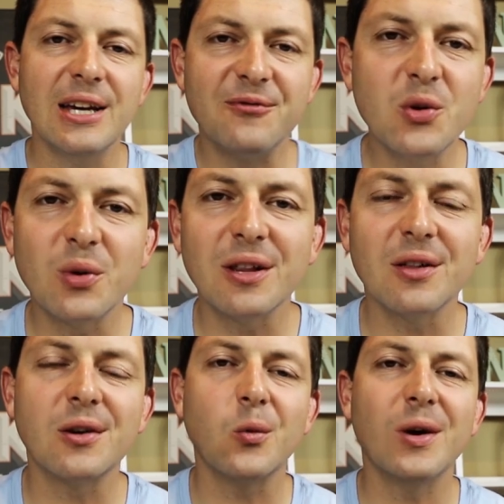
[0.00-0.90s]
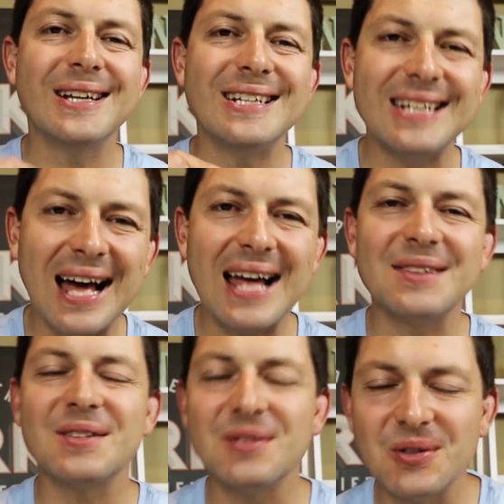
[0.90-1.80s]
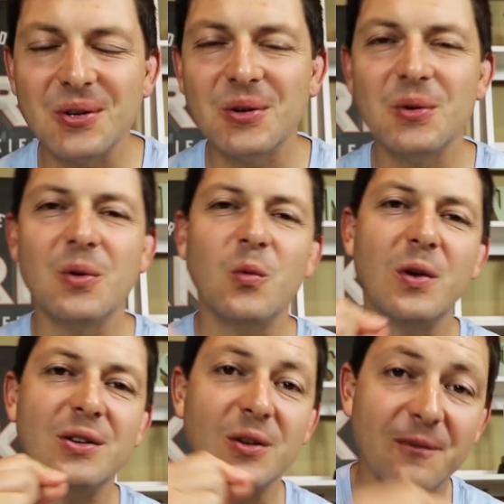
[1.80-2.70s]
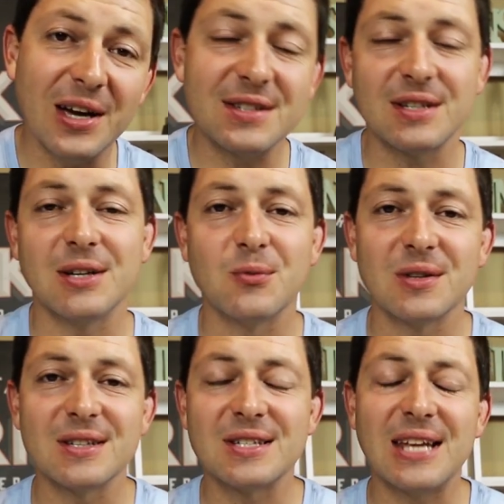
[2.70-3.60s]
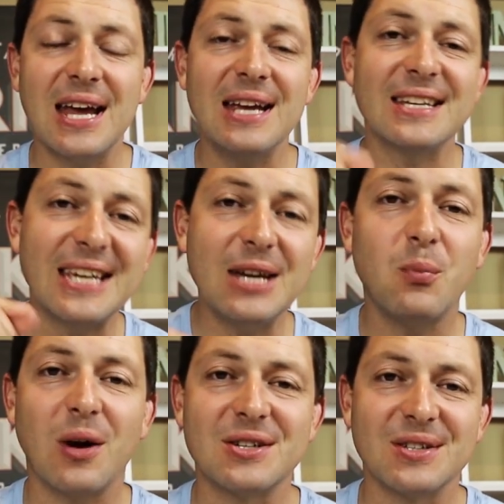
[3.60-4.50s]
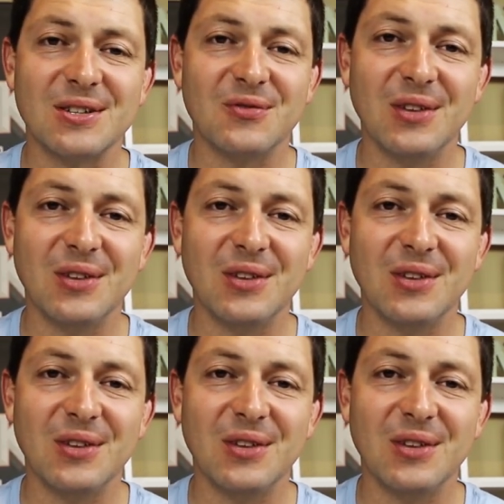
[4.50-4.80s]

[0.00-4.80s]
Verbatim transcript: If you want to learn what not to do when you're investing in real estate, keep watching this